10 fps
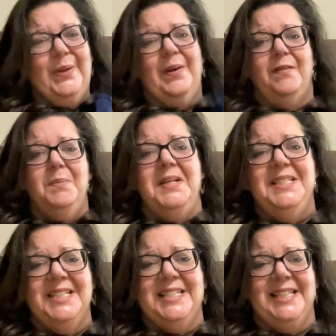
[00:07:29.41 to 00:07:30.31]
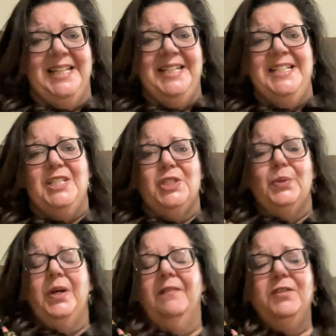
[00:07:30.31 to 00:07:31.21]
Everybody says linen is so
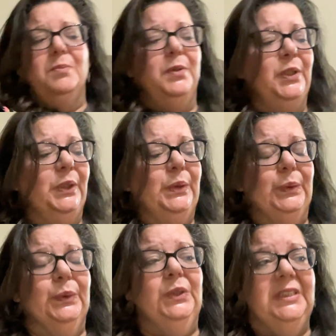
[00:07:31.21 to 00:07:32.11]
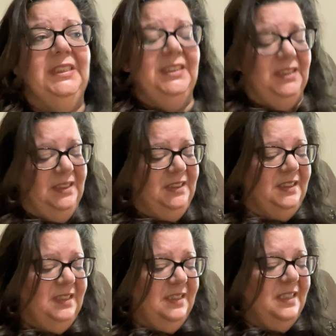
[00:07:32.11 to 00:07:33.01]
comfortable and cool.
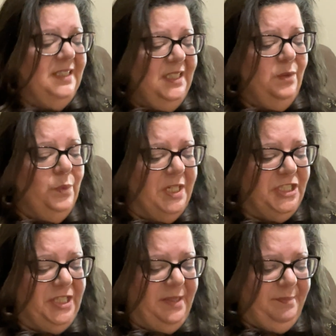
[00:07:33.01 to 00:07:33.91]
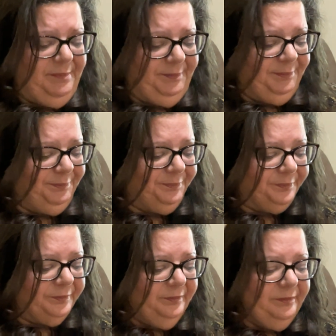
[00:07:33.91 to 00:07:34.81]
I'm gonna wash them.
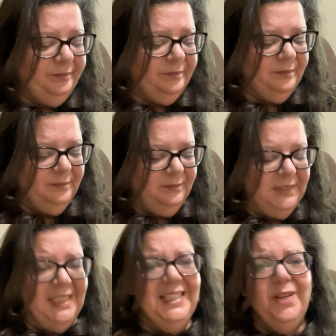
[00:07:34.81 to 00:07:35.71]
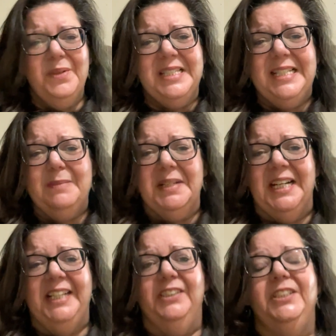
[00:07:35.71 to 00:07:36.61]
And they always need to be
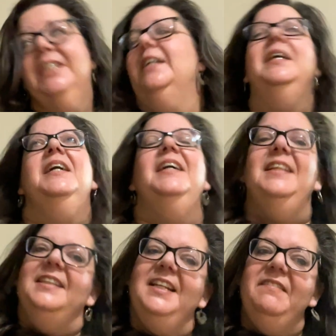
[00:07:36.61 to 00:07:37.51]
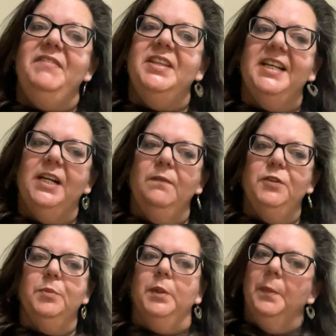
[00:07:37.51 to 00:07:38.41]
ironed. They didn't feel that
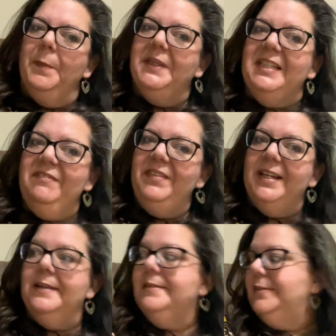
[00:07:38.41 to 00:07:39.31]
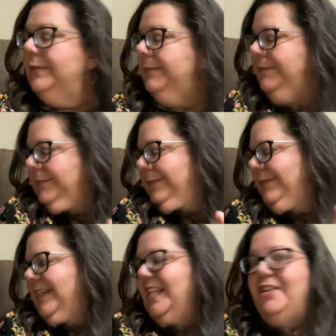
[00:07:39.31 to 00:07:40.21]
comfortable, but they fit, so.
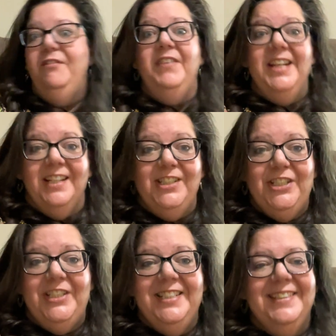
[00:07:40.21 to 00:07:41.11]
And they're finished.